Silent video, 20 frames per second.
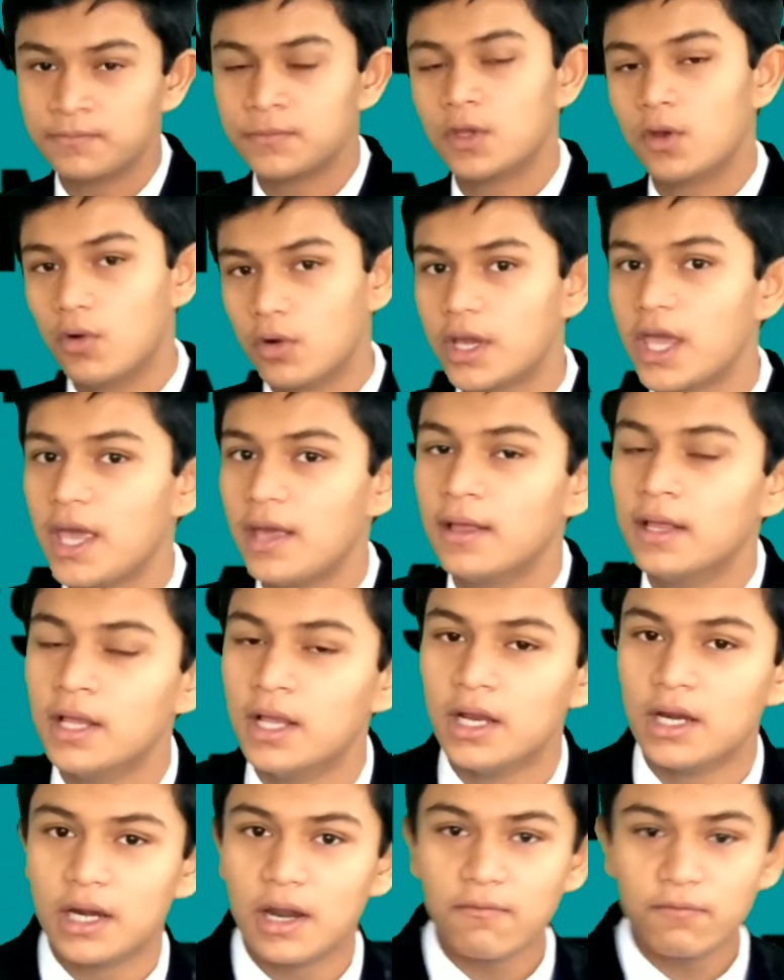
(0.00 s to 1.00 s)
Okay,
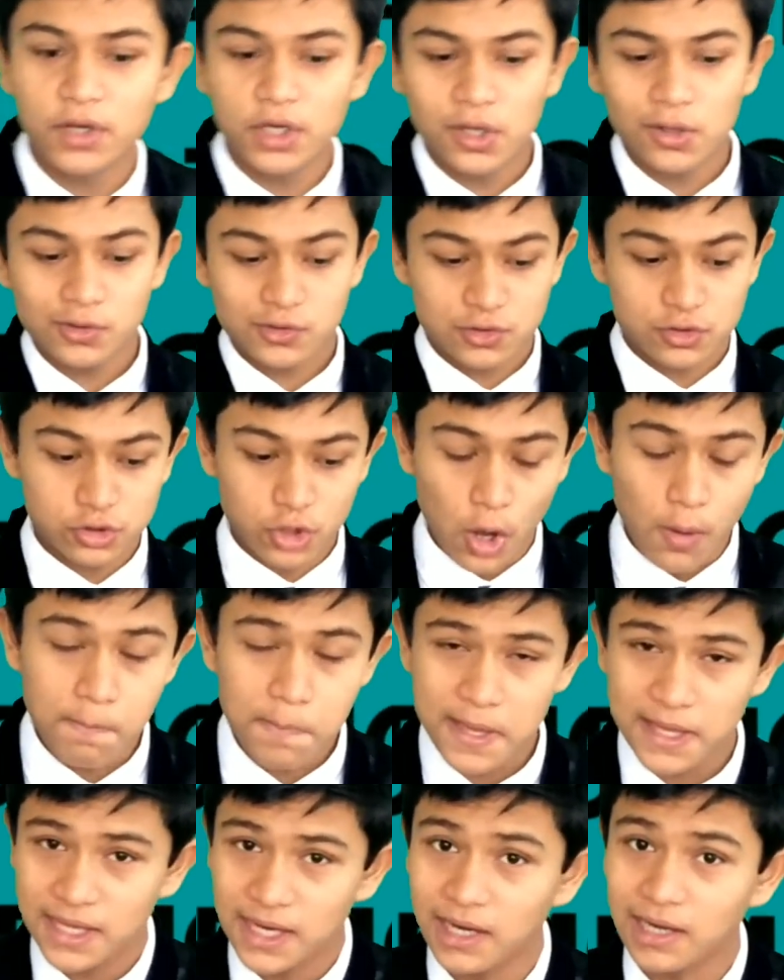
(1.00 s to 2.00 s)
now when you are stopping
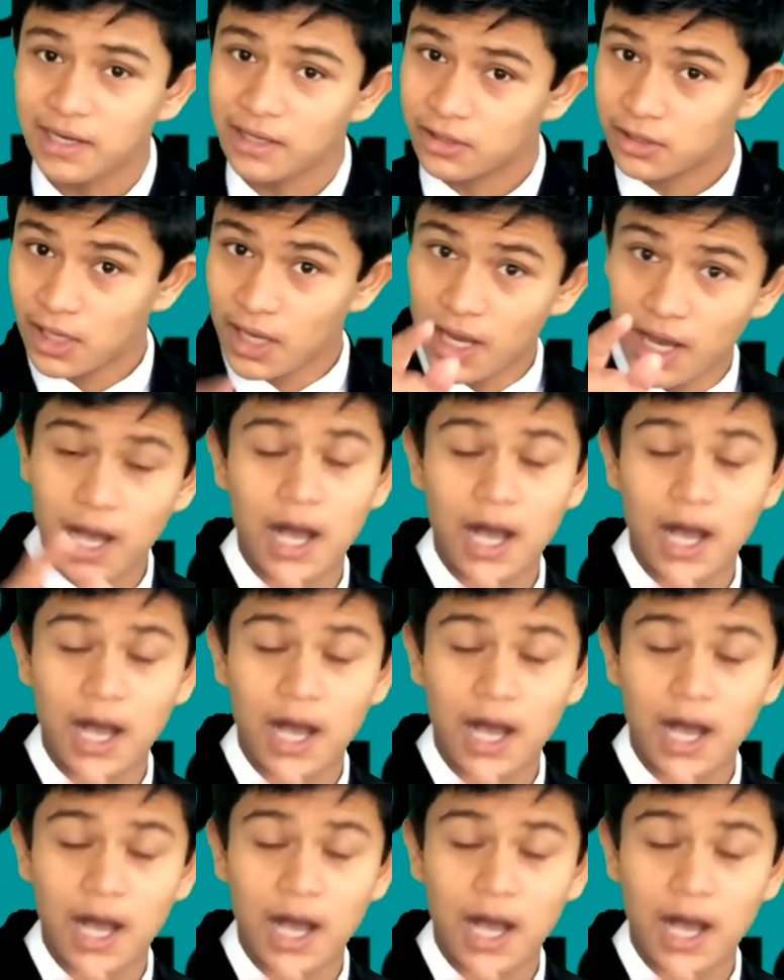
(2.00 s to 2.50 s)
it,